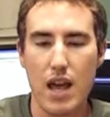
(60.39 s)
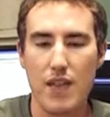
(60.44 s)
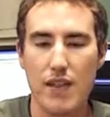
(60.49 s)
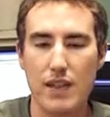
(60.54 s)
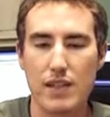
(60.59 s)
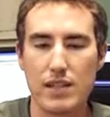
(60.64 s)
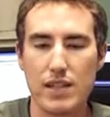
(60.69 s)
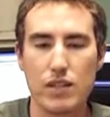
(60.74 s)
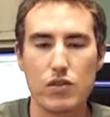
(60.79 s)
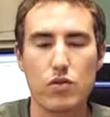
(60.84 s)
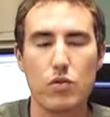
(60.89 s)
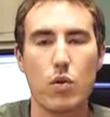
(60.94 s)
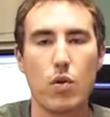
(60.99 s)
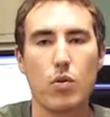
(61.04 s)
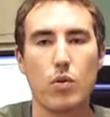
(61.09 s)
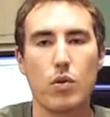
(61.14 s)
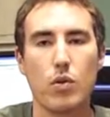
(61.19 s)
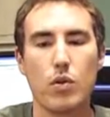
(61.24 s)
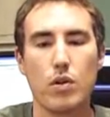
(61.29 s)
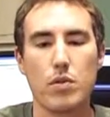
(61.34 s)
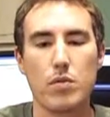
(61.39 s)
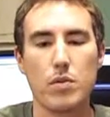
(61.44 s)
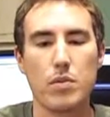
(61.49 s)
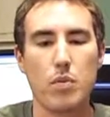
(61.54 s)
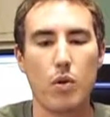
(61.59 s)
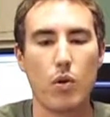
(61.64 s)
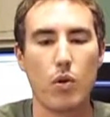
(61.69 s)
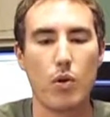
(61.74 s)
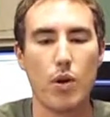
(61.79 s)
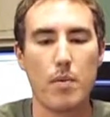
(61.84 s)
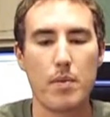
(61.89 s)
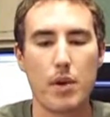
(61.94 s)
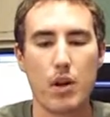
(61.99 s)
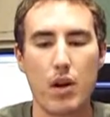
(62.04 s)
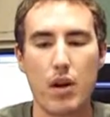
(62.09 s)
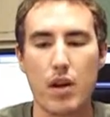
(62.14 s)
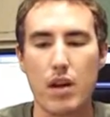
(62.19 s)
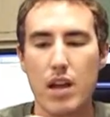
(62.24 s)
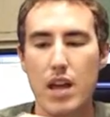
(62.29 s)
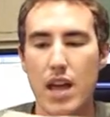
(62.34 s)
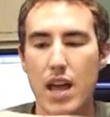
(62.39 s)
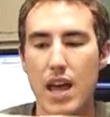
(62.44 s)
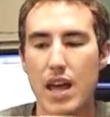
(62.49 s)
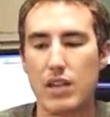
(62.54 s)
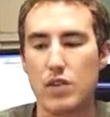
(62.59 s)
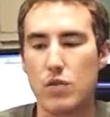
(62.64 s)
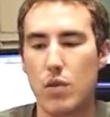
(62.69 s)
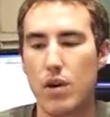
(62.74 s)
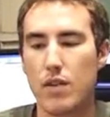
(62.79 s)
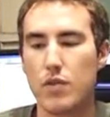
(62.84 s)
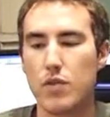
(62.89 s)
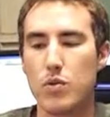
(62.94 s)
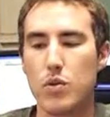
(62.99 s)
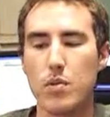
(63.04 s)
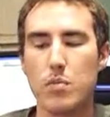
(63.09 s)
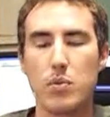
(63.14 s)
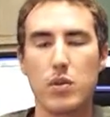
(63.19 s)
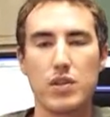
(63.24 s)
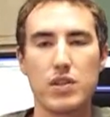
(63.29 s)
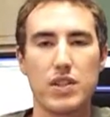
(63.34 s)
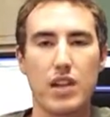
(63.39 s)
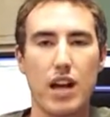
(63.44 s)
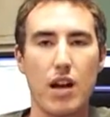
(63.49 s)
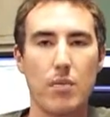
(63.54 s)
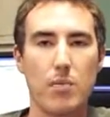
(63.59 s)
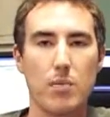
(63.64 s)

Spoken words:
and that's actually what we're going to be programming on. It has quite a few inputs and